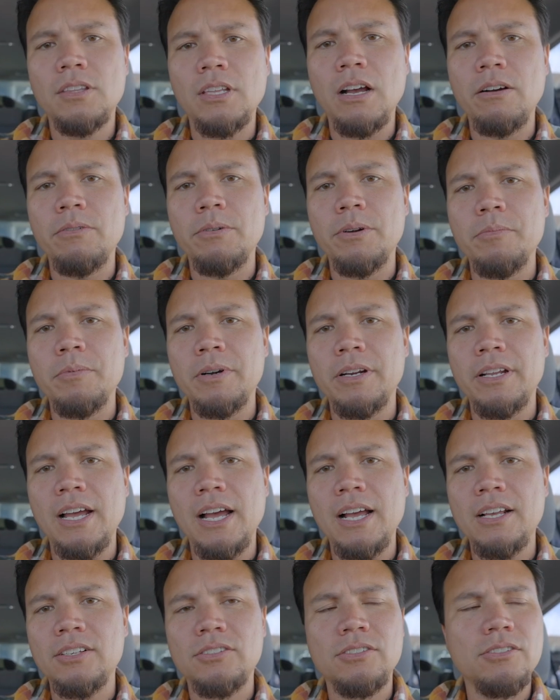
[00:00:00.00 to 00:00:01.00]
now anybody
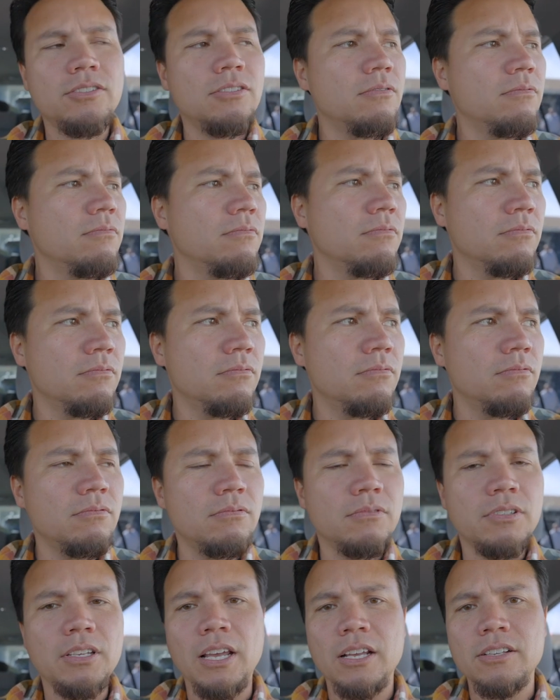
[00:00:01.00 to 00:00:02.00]
asks,
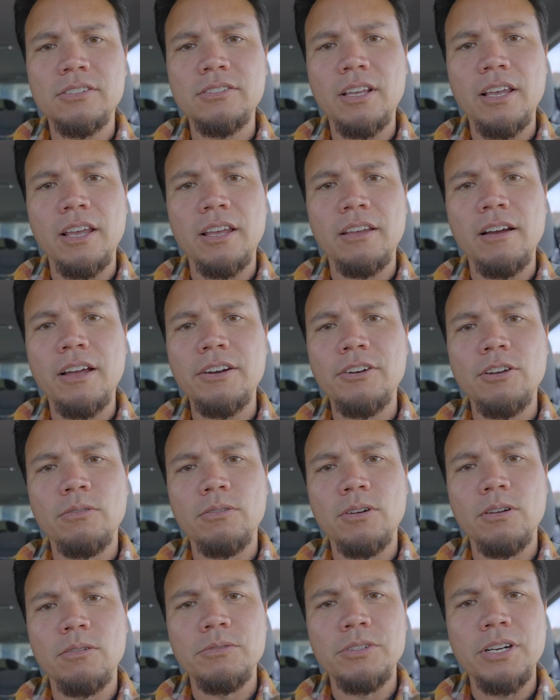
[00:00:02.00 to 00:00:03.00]
can't say I
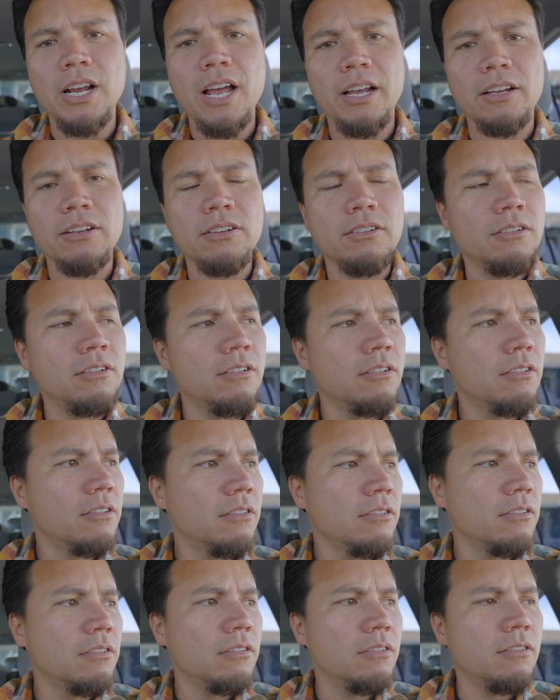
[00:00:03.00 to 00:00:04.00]
don't know Jack.
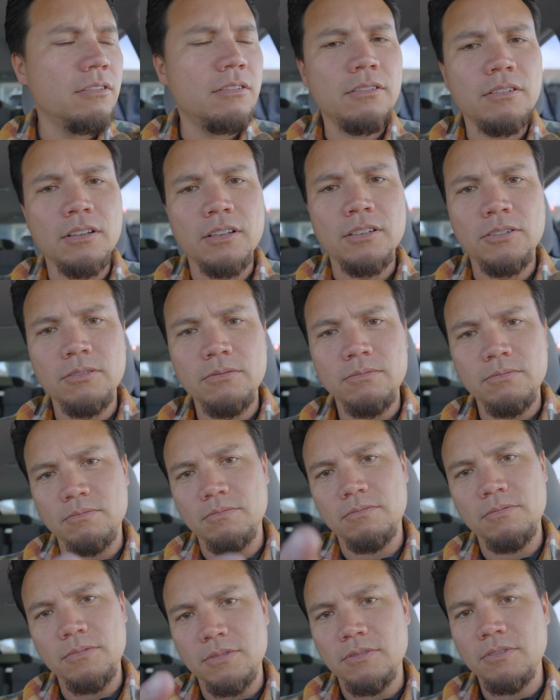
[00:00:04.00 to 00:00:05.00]
And you
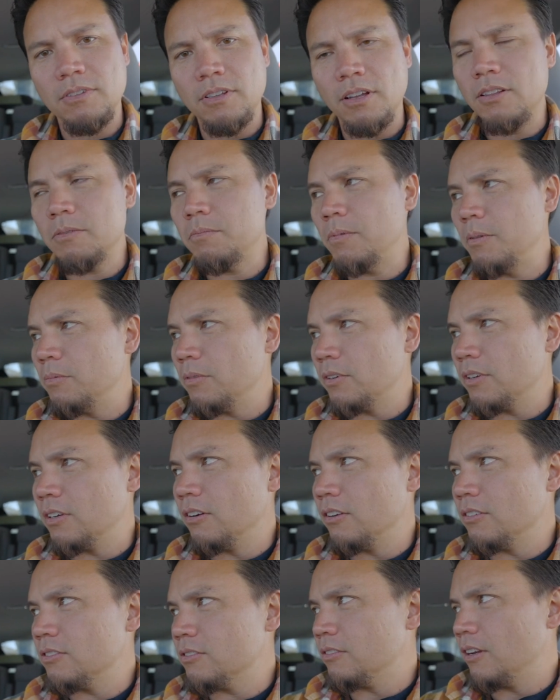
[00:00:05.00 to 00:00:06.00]
other people
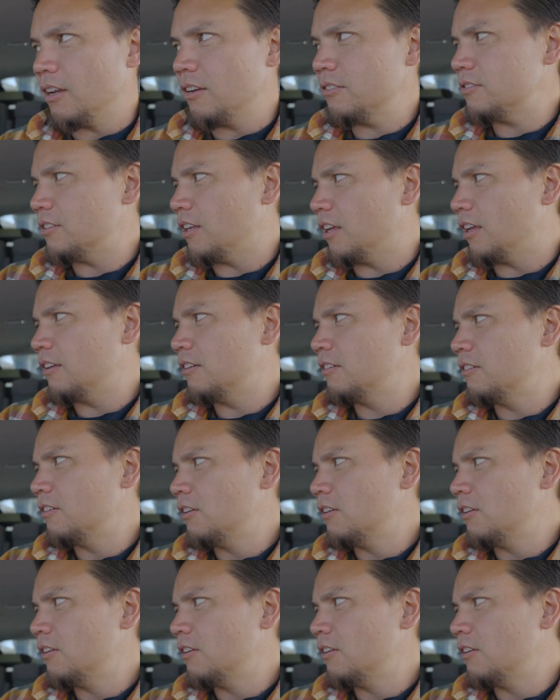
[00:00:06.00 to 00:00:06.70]
can also now say